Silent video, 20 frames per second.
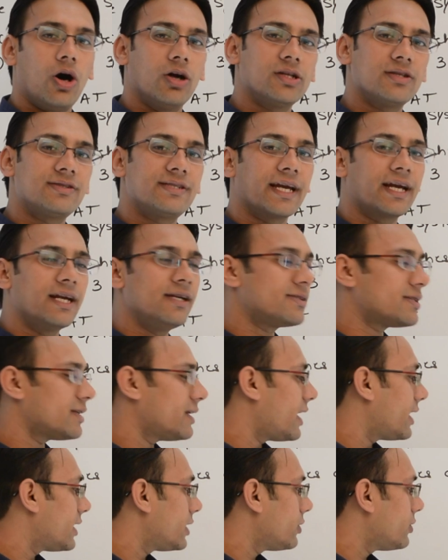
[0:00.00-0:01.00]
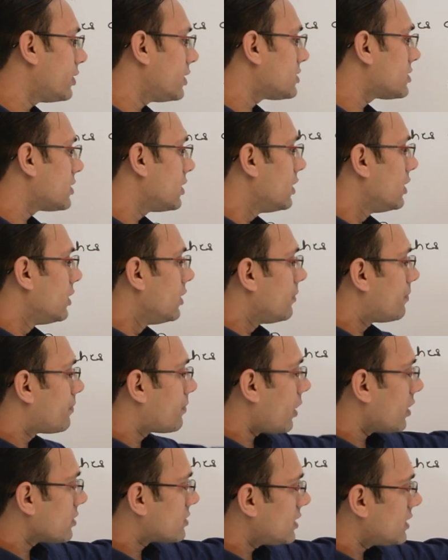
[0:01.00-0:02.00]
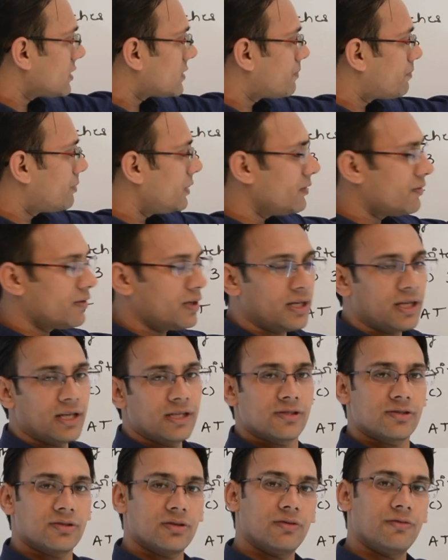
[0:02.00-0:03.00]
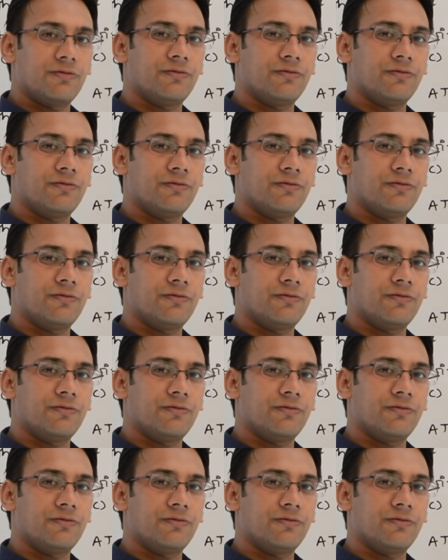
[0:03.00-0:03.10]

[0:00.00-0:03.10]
Or the second scenario is process P one is